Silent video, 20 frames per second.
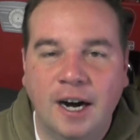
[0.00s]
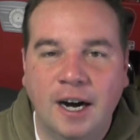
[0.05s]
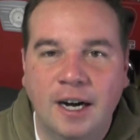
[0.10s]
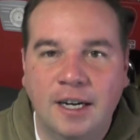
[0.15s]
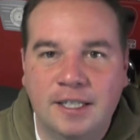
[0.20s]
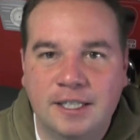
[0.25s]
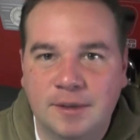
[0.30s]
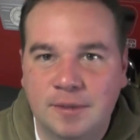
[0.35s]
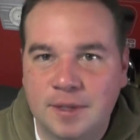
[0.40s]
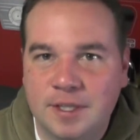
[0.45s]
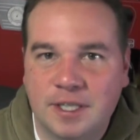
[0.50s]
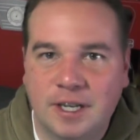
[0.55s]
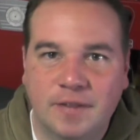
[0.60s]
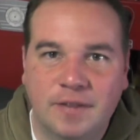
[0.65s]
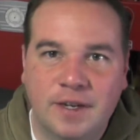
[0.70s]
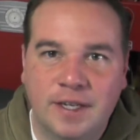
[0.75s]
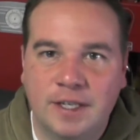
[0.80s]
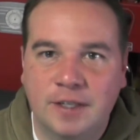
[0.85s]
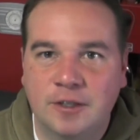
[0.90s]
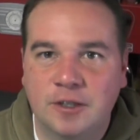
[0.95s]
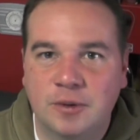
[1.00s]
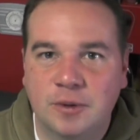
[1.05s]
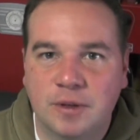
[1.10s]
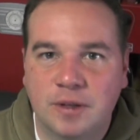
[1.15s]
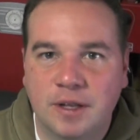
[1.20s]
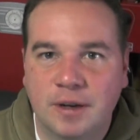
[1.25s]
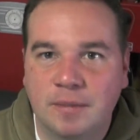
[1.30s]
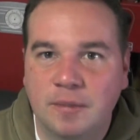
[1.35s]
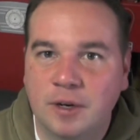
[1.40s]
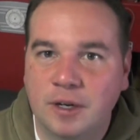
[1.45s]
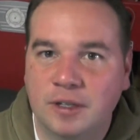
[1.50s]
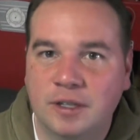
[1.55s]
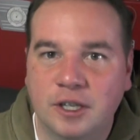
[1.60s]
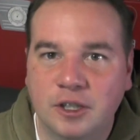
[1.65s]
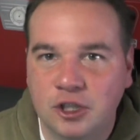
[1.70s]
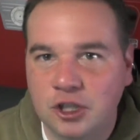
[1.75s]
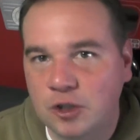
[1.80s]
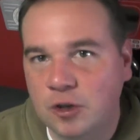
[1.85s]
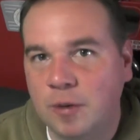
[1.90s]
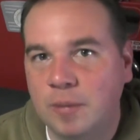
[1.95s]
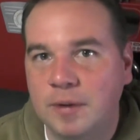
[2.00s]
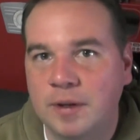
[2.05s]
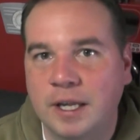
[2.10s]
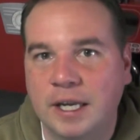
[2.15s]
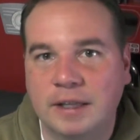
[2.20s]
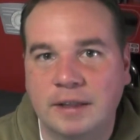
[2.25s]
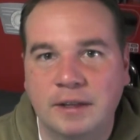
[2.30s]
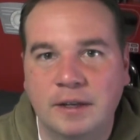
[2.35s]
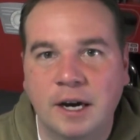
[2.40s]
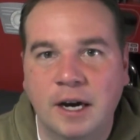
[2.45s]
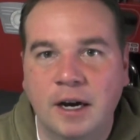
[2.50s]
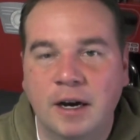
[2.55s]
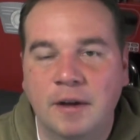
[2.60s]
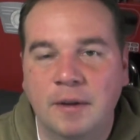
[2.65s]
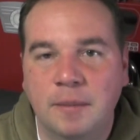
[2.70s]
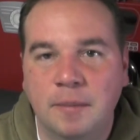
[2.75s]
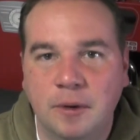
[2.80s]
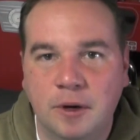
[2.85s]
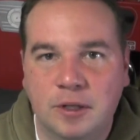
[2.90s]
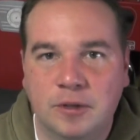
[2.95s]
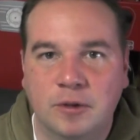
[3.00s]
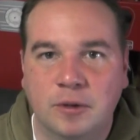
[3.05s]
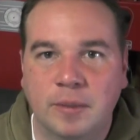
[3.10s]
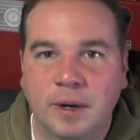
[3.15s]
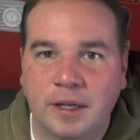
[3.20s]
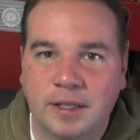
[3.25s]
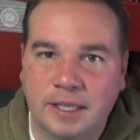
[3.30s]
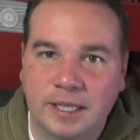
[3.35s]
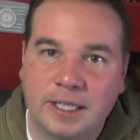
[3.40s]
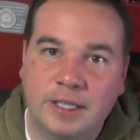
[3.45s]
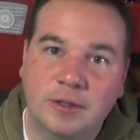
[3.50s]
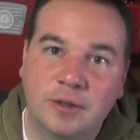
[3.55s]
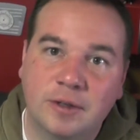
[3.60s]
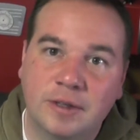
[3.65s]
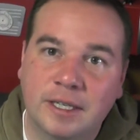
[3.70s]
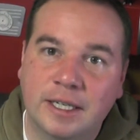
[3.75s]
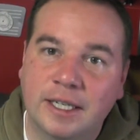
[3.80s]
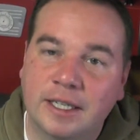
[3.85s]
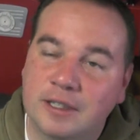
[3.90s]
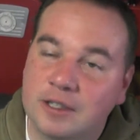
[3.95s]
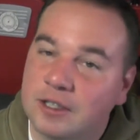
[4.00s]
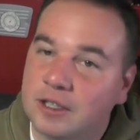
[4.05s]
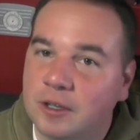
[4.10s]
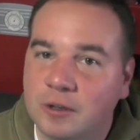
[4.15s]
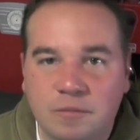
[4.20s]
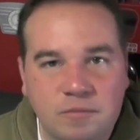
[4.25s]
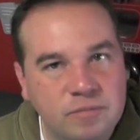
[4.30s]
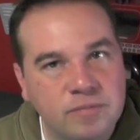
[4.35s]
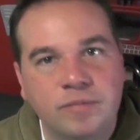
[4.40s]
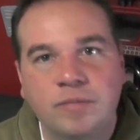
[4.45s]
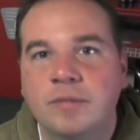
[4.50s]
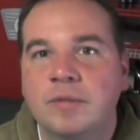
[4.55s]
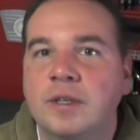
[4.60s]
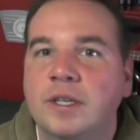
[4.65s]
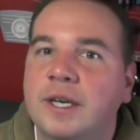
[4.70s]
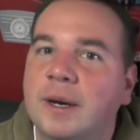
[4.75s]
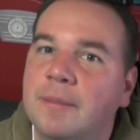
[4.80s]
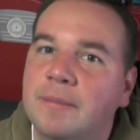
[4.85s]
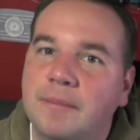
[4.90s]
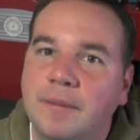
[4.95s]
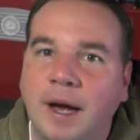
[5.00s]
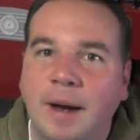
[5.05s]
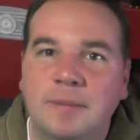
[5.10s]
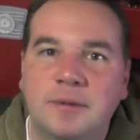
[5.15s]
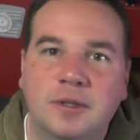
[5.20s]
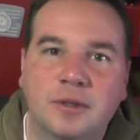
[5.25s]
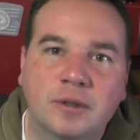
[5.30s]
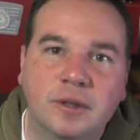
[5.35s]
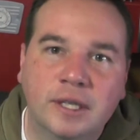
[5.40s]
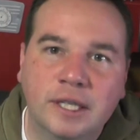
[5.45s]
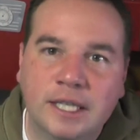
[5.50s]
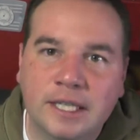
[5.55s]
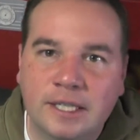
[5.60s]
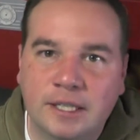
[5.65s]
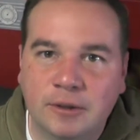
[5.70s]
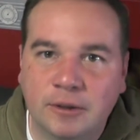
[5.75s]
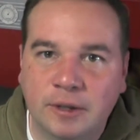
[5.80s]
uh, some of the stuff he deals with in that book does show up in like uh, the books we're about to get to at the end. So, yep, absolutely easy